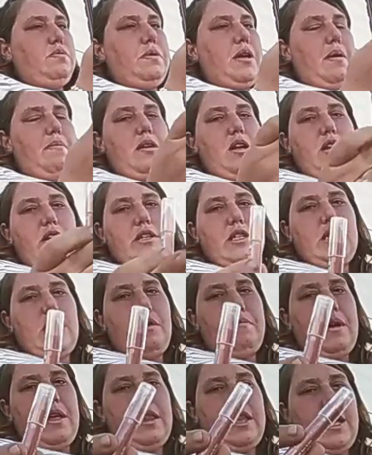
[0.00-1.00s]
but I'm going to use it on
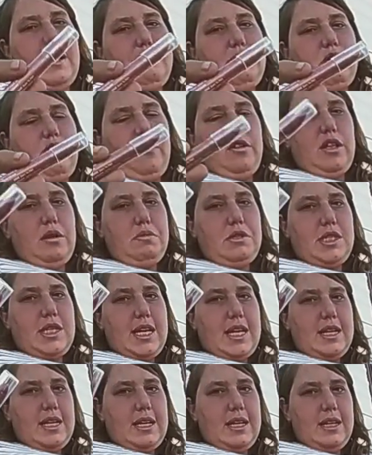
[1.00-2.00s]
my lips for lipstick.